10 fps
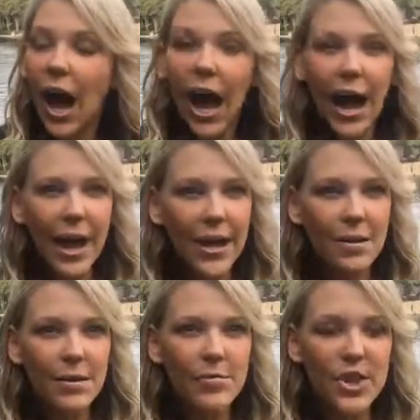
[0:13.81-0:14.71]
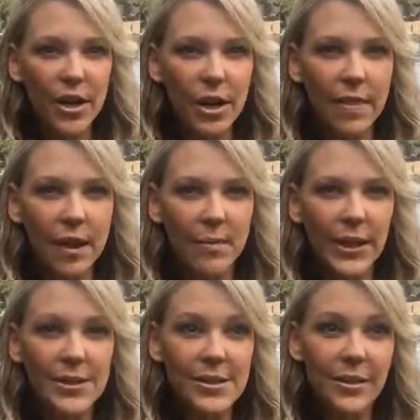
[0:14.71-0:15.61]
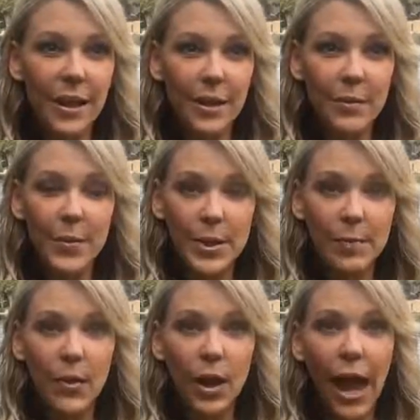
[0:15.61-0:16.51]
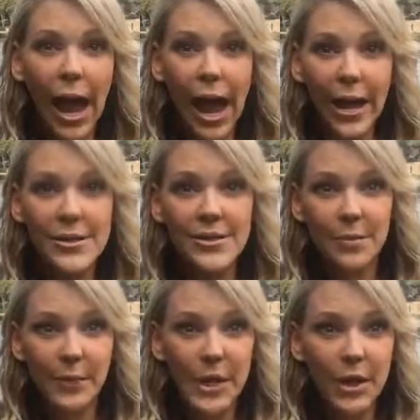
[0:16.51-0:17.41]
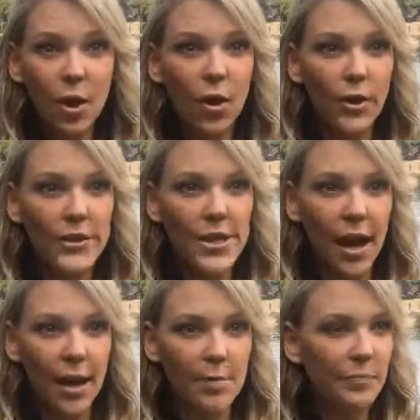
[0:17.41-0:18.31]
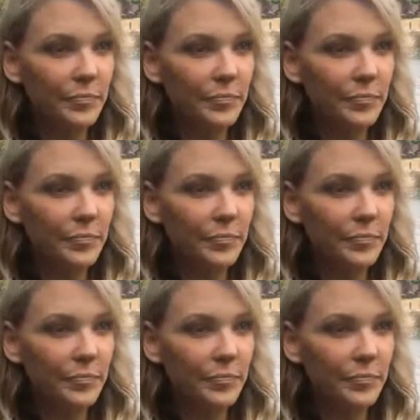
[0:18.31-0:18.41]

I am sharing that because a lot of people ask me all the time,